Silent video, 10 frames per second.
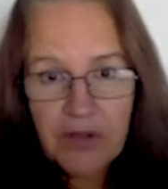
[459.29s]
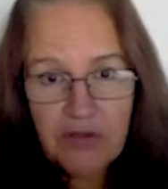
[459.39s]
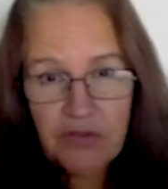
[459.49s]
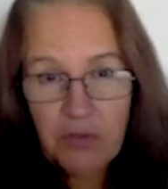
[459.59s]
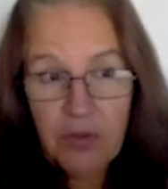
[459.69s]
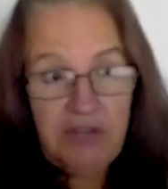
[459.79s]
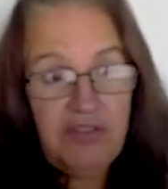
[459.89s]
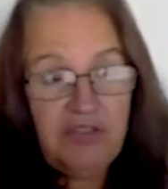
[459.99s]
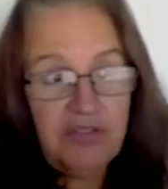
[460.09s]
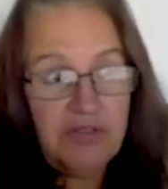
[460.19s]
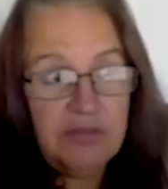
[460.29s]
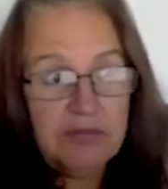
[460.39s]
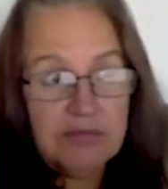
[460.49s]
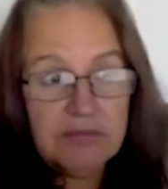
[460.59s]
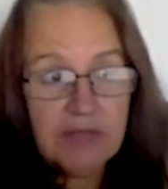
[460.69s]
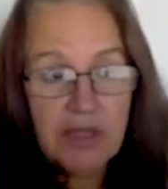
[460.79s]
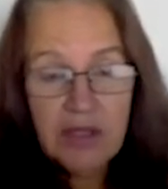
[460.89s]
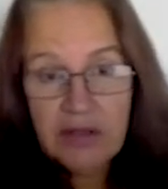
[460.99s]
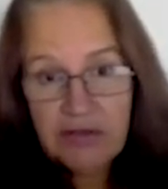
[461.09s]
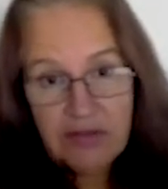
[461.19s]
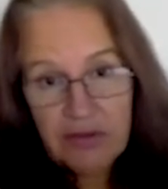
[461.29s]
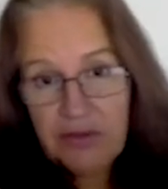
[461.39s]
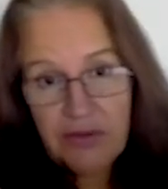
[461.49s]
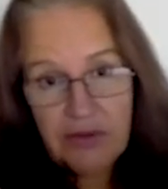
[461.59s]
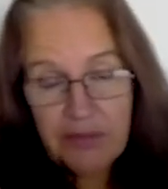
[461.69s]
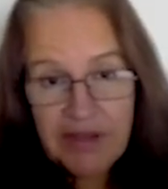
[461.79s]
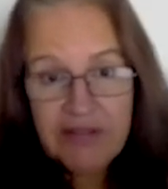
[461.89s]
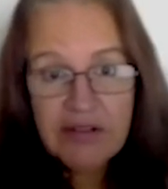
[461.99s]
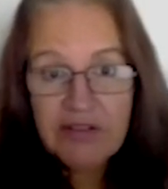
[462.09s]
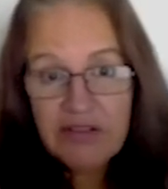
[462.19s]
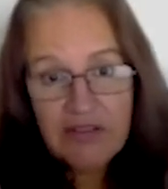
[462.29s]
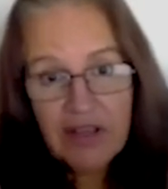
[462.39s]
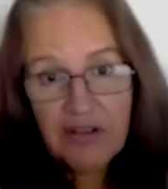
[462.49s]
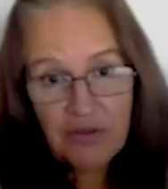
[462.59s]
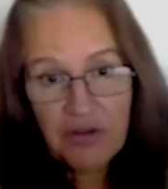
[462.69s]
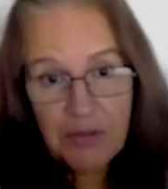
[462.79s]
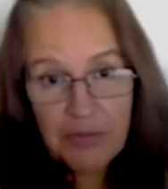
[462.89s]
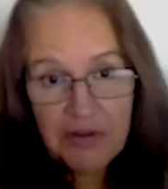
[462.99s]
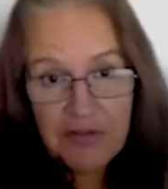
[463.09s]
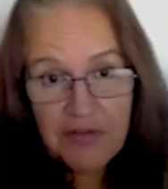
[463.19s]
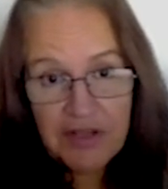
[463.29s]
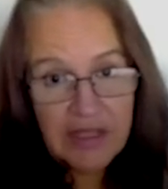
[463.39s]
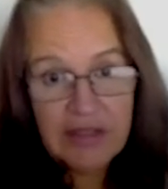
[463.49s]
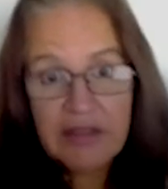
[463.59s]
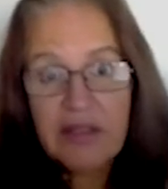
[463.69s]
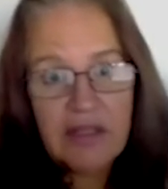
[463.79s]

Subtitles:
So why digital? So basically, to touch on it briefly,